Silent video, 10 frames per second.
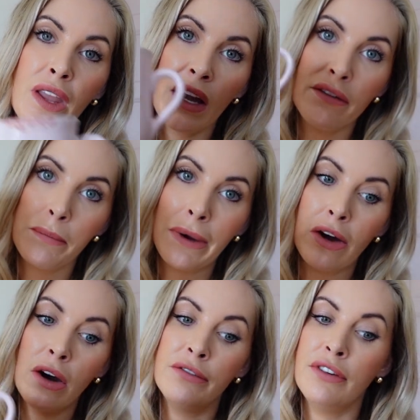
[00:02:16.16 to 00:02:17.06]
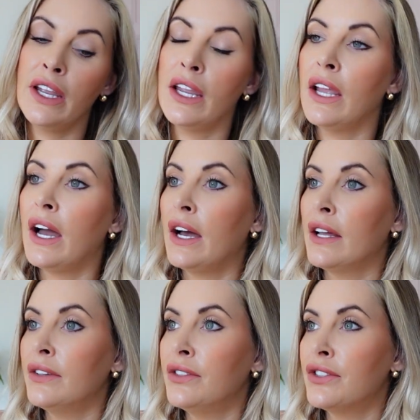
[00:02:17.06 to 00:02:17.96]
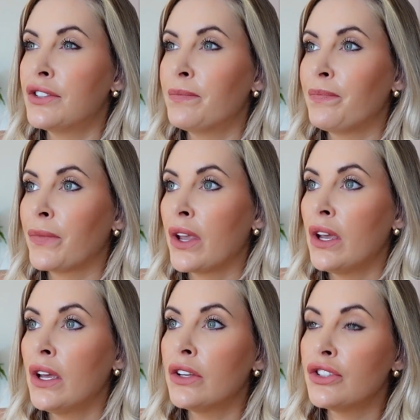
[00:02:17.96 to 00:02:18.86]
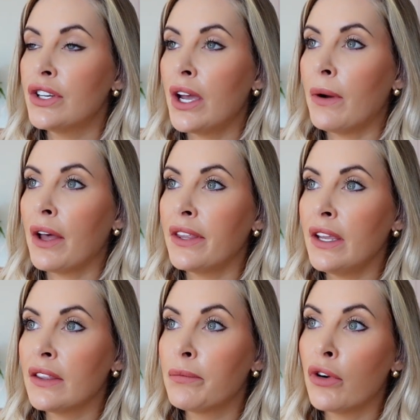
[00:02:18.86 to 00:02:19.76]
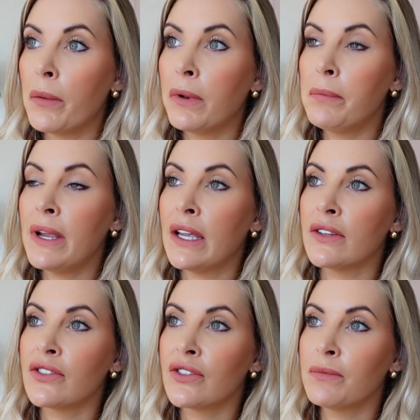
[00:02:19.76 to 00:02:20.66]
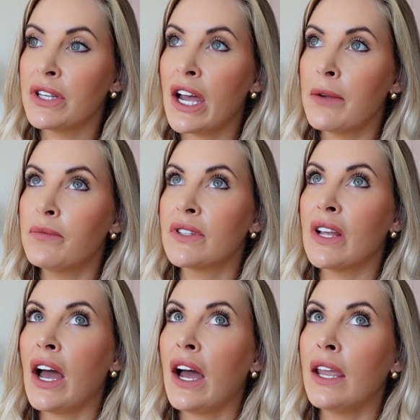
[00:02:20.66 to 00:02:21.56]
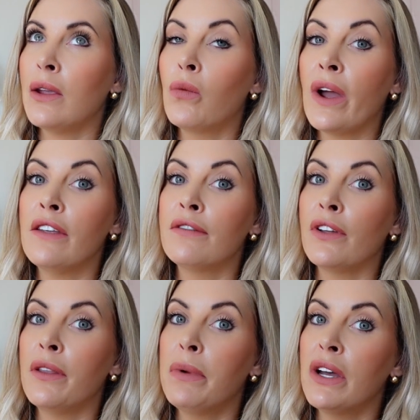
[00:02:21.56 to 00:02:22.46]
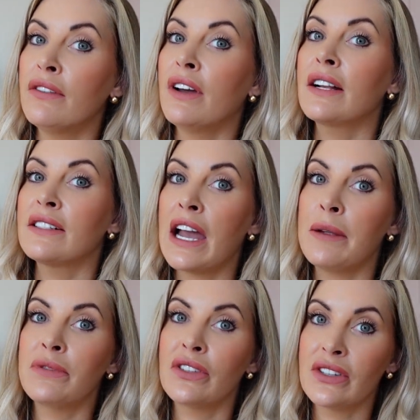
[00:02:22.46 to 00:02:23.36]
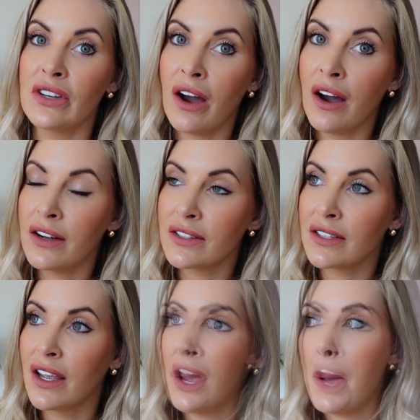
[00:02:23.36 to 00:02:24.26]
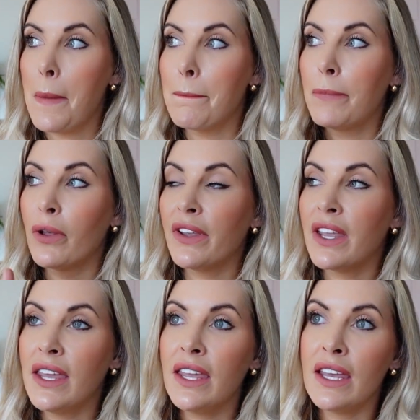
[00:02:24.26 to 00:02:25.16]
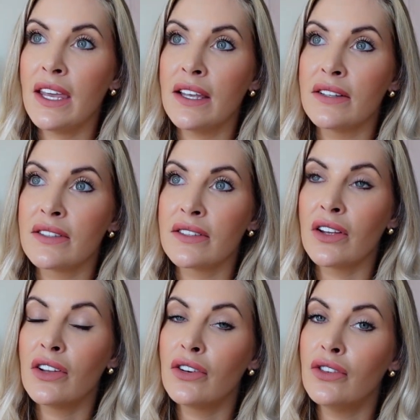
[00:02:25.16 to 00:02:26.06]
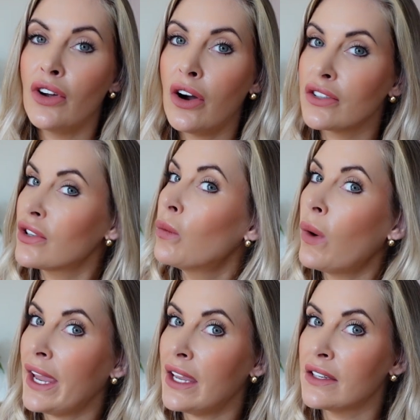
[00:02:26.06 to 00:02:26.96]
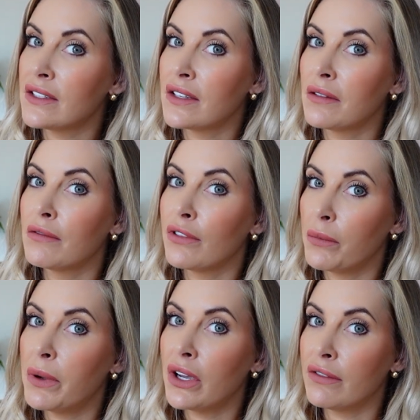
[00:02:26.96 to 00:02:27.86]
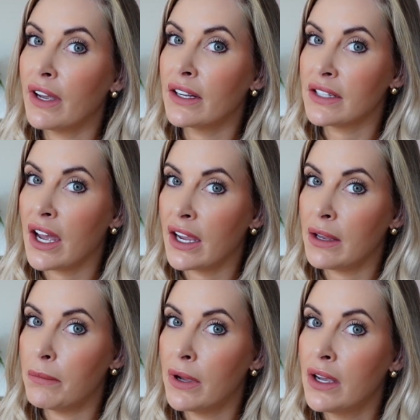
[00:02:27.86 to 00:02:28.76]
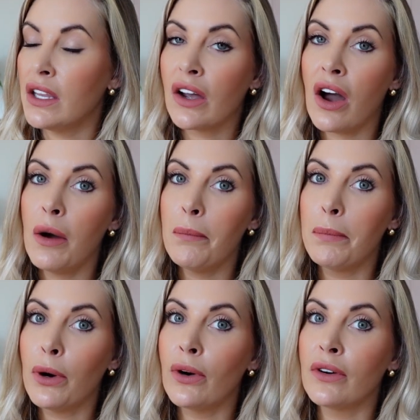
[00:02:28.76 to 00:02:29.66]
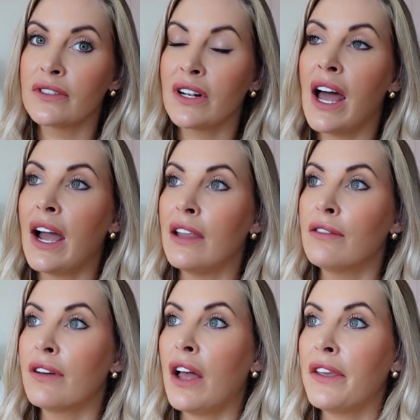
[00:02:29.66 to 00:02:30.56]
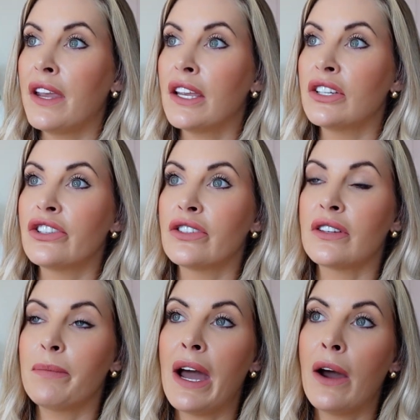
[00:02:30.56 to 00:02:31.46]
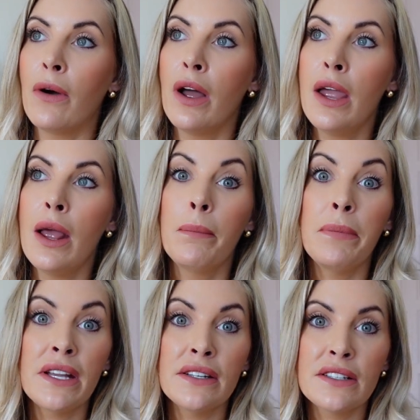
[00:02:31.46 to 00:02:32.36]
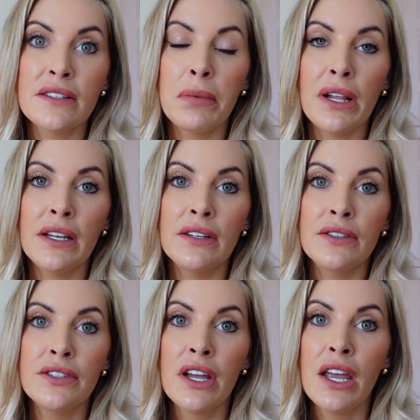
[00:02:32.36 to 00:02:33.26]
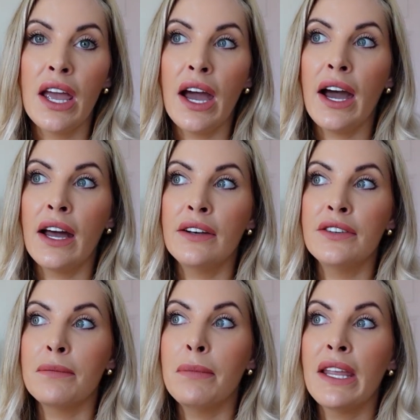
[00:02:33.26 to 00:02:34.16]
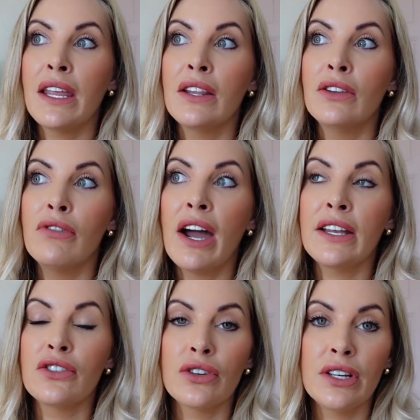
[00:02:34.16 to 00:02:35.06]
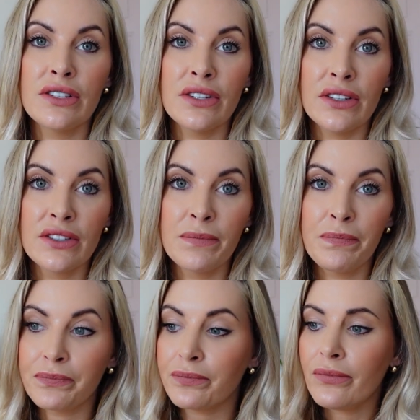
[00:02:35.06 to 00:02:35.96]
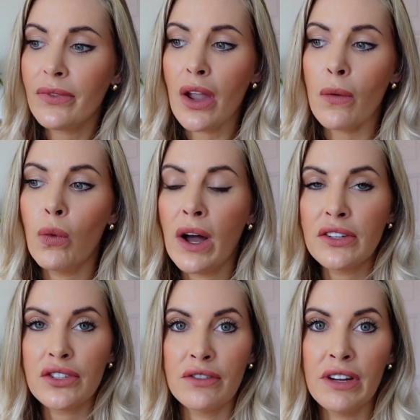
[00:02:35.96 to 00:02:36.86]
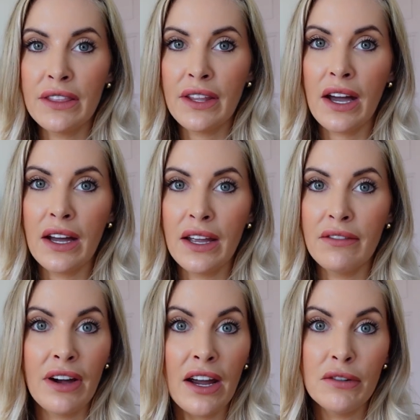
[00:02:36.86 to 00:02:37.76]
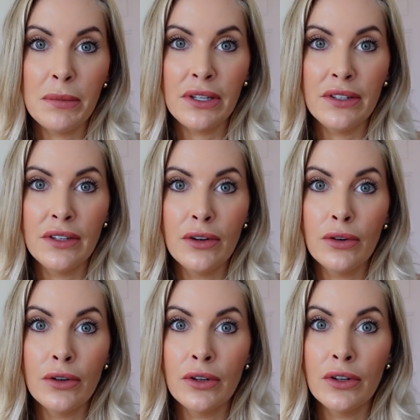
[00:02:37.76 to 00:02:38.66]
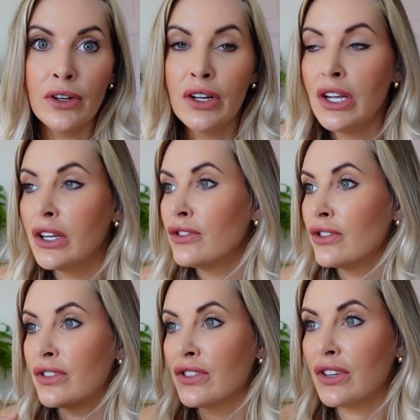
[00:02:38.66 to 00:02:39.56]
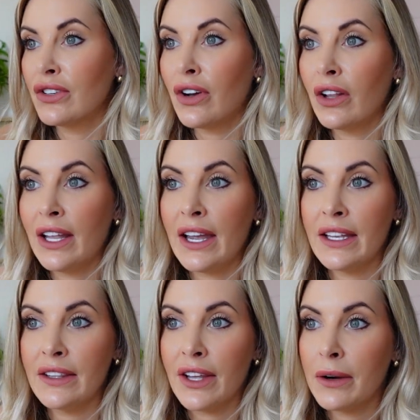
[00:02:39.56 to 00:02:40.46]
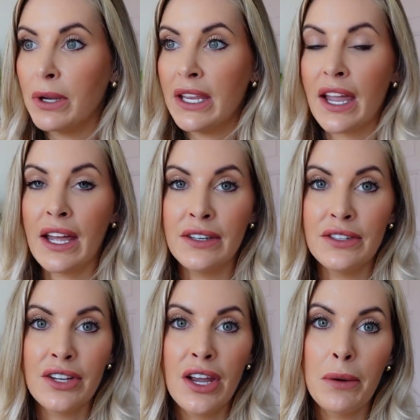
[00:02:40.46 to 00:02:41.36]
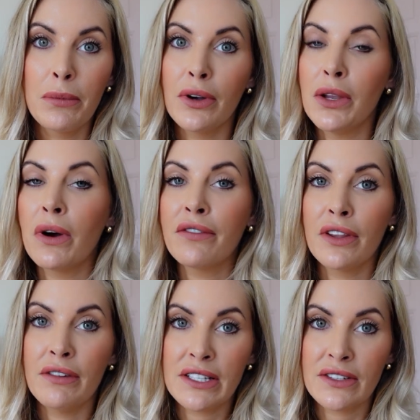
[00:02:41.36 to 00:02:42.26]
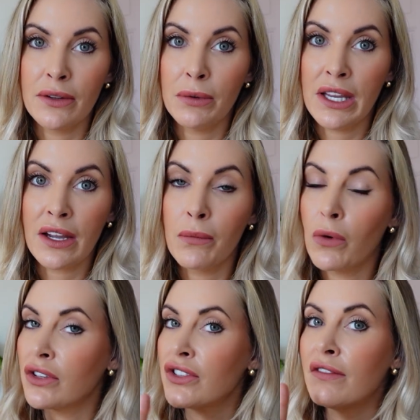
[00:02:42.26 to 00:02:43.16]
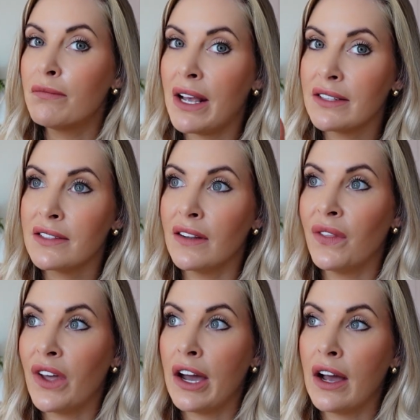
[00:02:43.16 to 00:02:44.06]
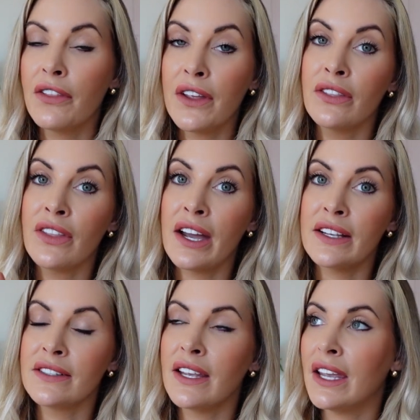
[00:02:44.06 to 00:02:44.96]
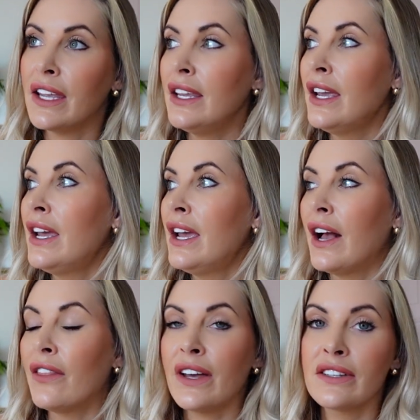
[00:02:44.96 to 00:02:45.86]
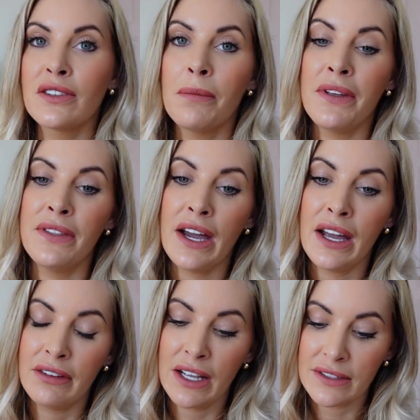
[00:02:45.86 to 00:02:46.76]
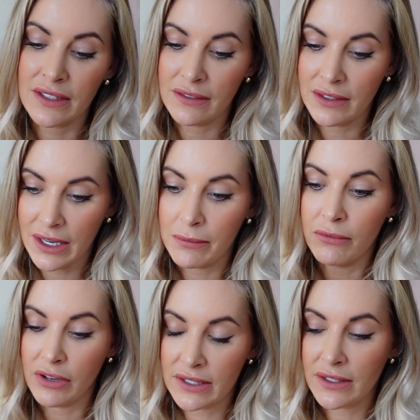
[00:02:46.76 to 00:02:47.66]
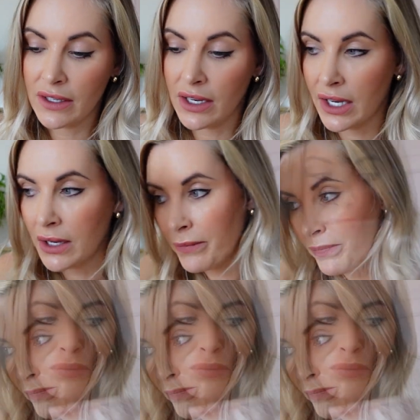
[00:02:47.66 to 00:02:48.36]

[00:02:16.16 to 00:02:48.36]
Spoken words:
having my coffee, and do you know, I think the problem is sometimes I wait for the perfect time to start, but the key is not to wait for the perfect time. You can't pause life. I think it's just about being disciplined and making the right choices whilst you're in that environment, or just not letting that weekend put you off for the rest of the week. And once you've mastered that, I think that is key, and that's something that I've let slip recently.